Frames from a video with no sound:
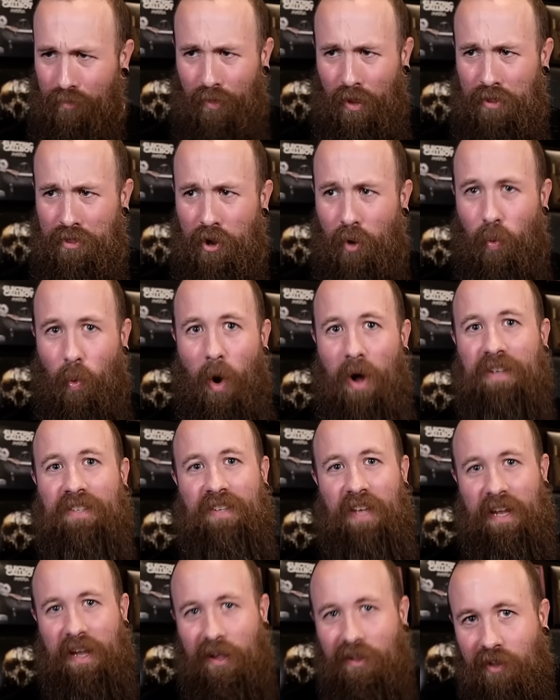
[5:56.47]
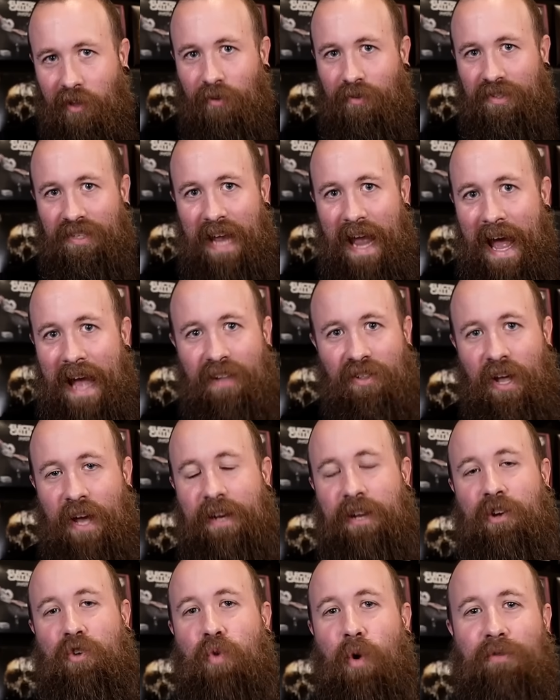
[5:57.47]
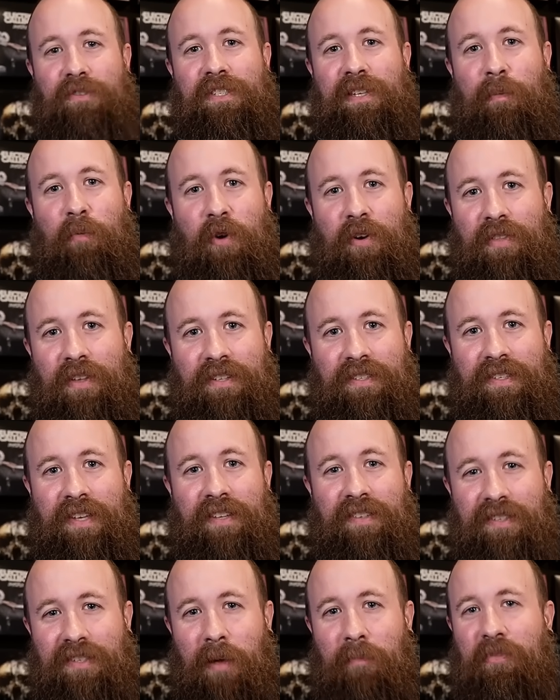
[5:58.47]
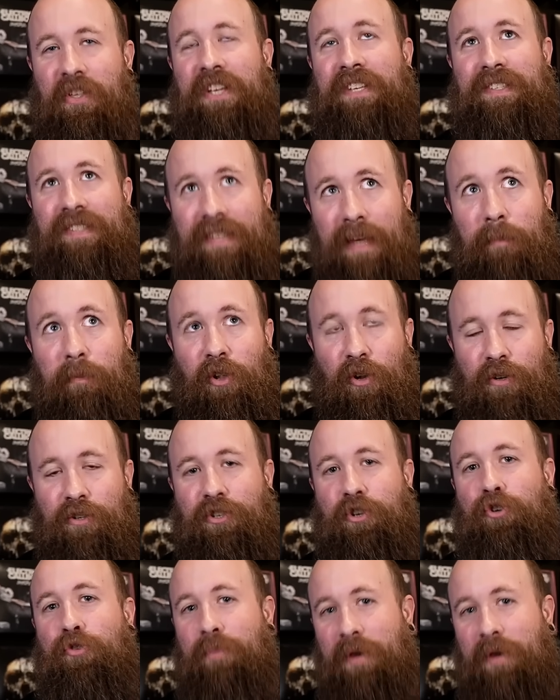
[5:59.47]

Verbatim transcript: there was like a little tagline in quote somewhere that said something similar to,